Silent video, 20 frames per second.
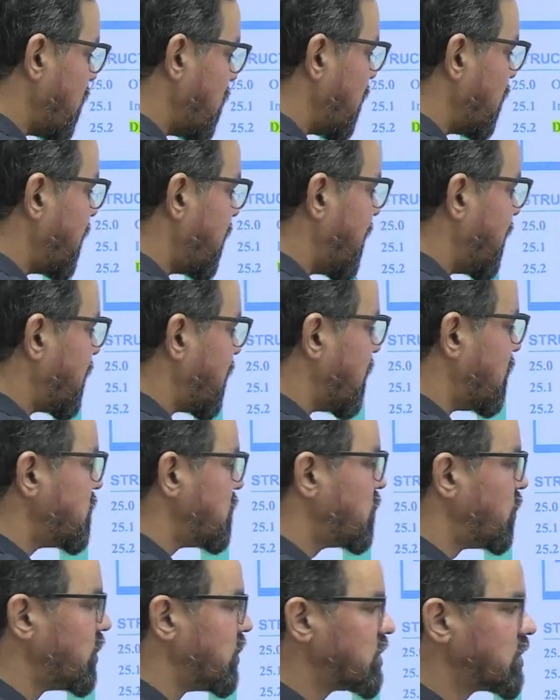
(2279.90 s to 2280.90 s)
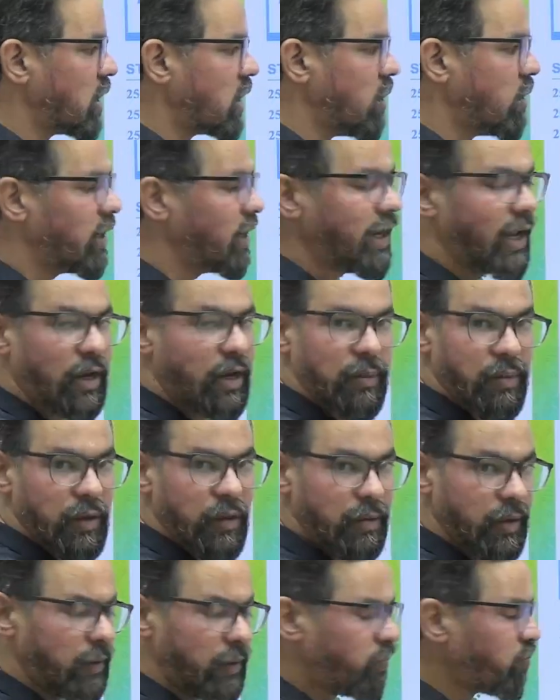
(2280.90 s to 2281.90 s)
When it comes to discounted
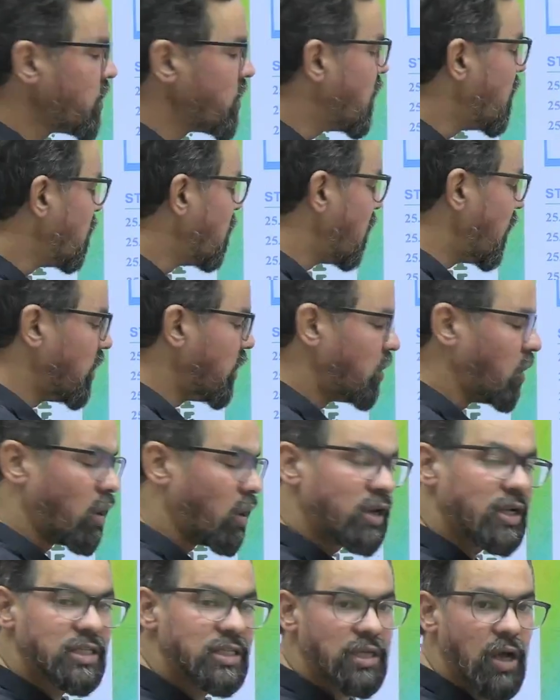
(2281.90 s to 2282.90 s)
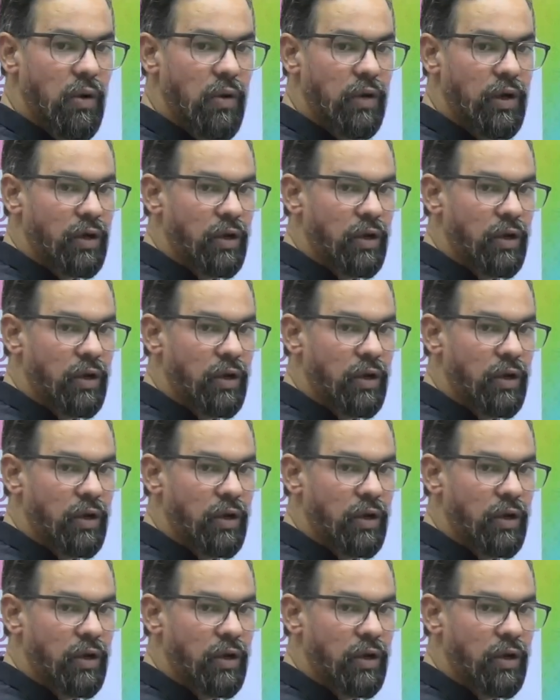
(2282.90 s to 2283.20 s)
NPV and non-discounted your